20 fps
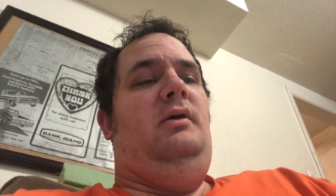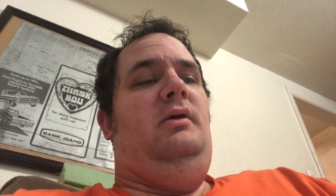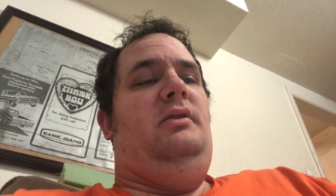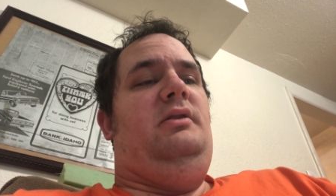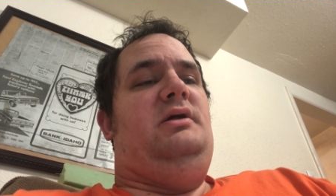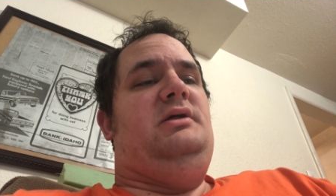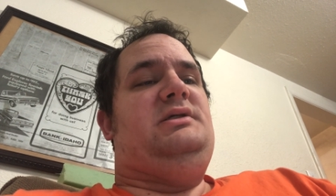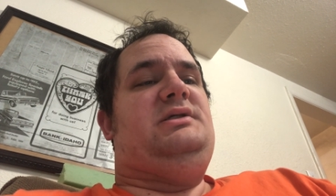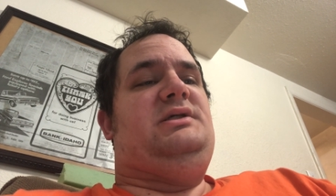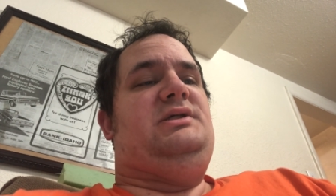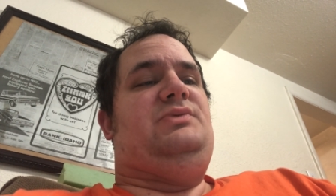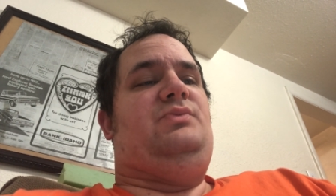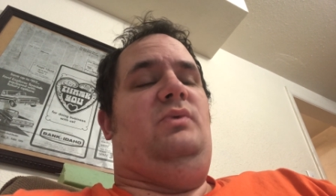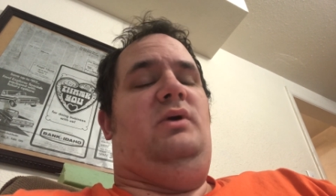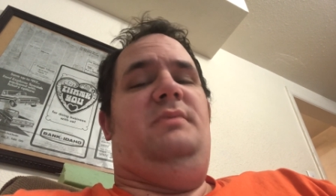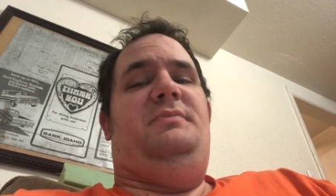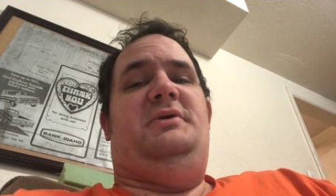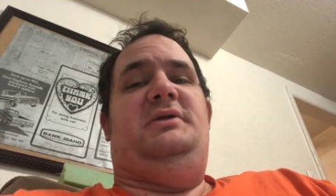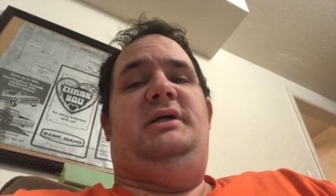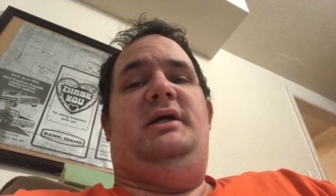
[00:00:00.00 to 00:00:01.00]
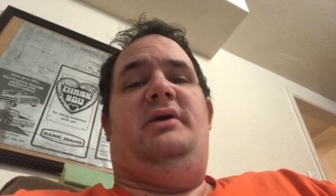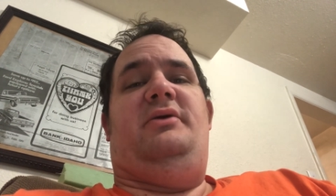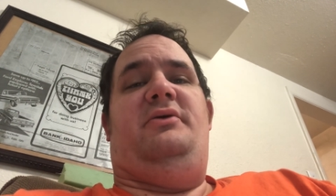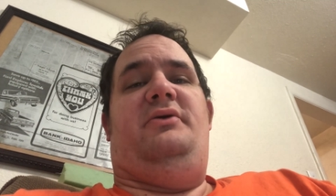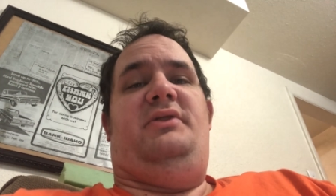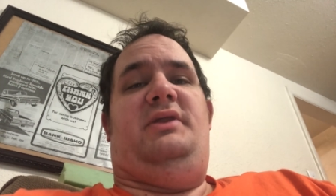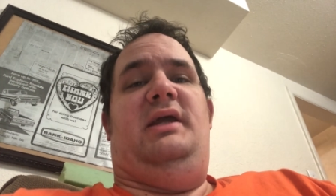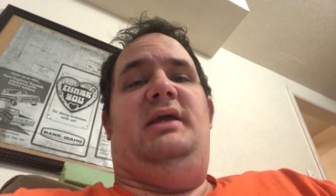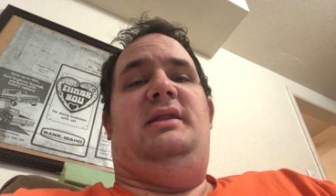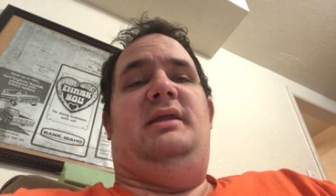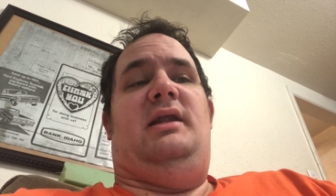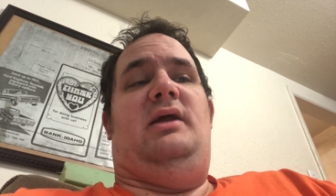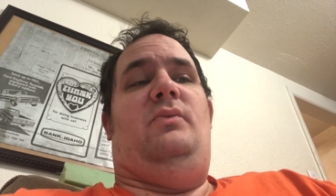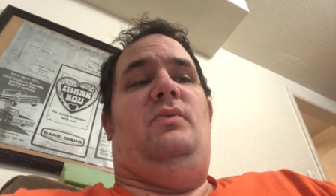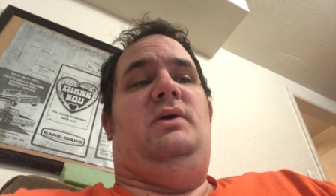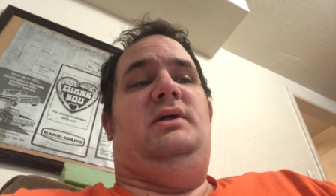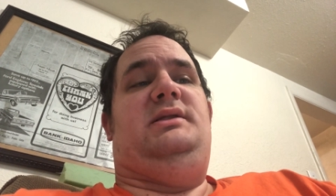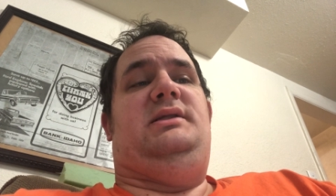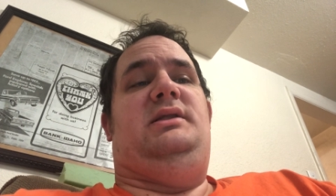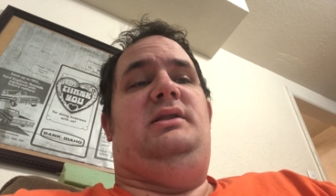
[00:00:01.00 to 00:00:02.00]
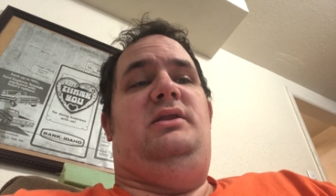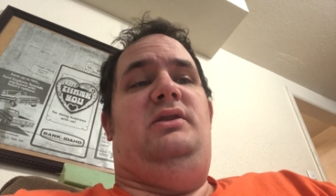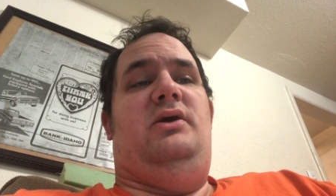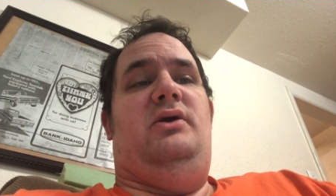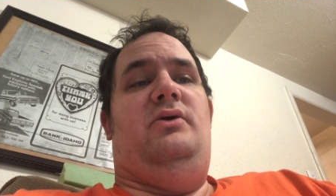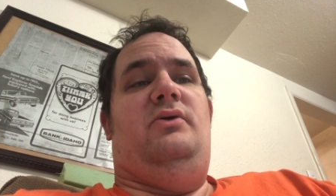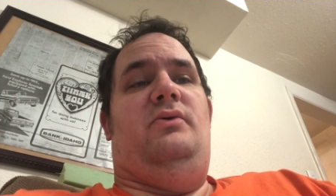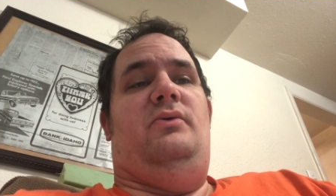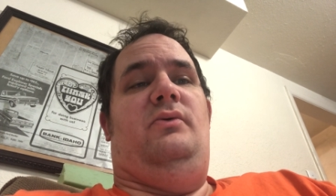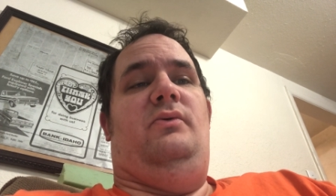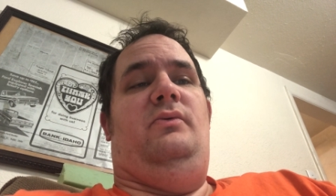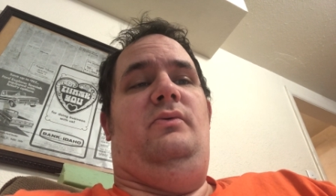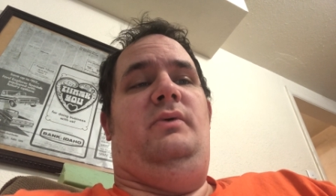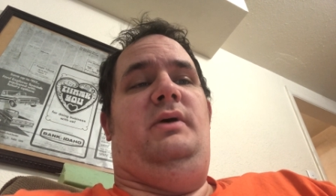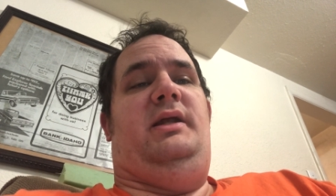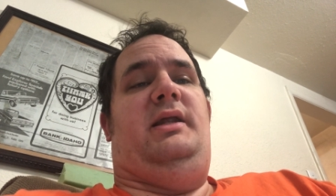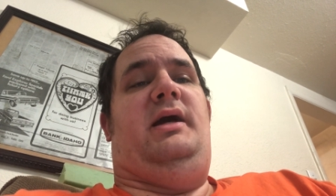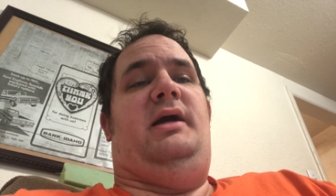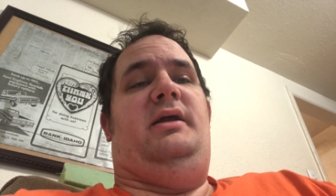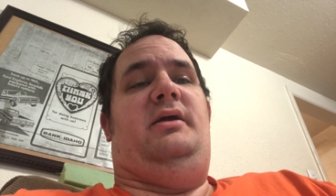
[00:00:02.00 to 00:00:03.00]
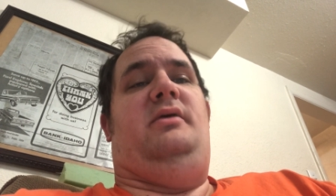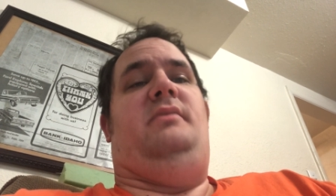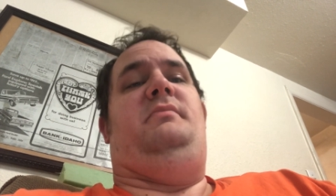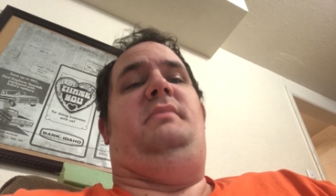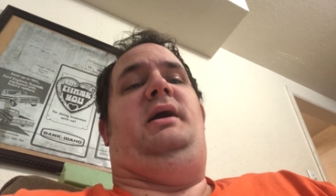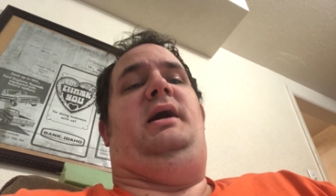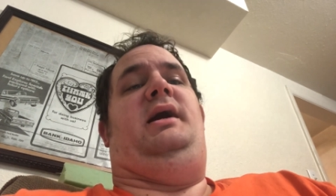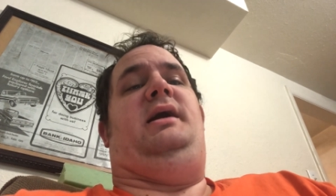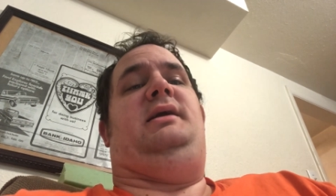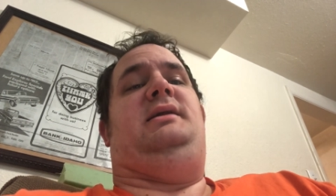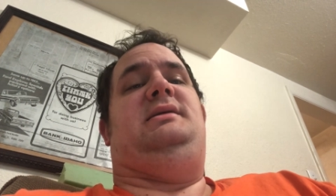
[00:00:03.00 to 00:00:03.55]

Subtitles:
there's this one particular thing that I want to do when I come back,